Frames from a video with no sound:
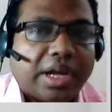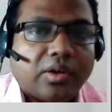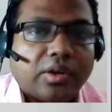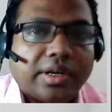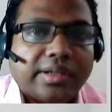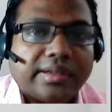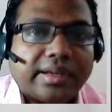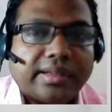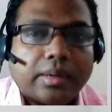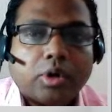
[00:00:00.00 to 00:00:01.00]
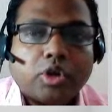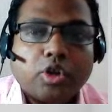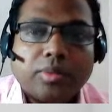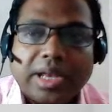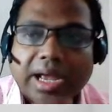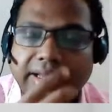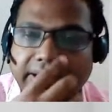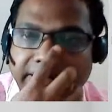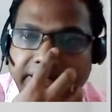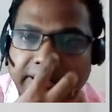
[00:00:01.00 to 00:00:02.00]
I'm going to discuss about human
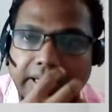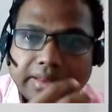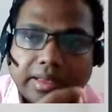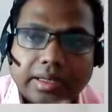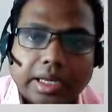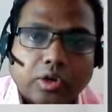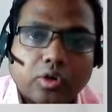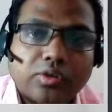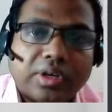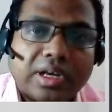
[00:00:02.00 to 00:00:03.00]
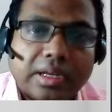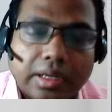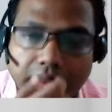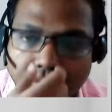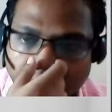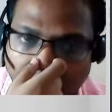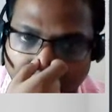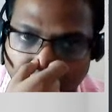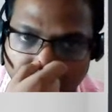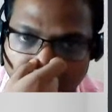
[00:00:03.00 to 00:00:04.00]
identity and the technological
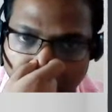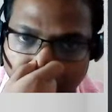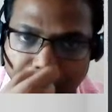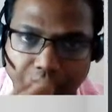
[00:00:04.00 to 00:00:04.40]
relationship.